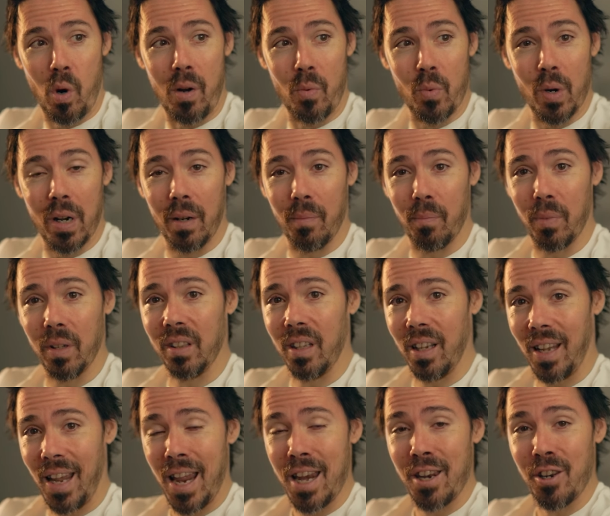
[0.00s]
want one, but
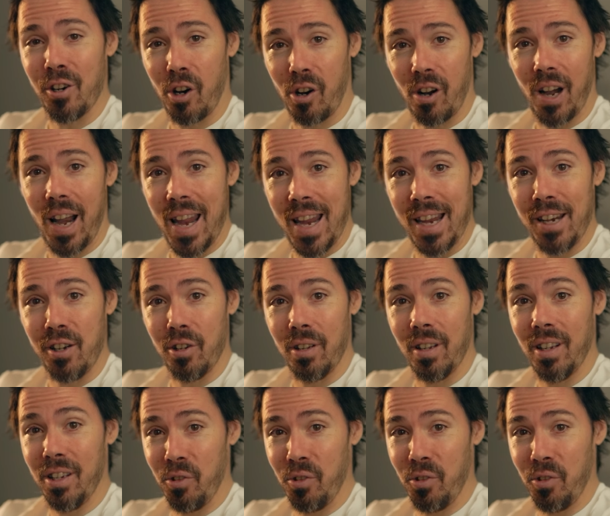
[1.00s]
the Canon R8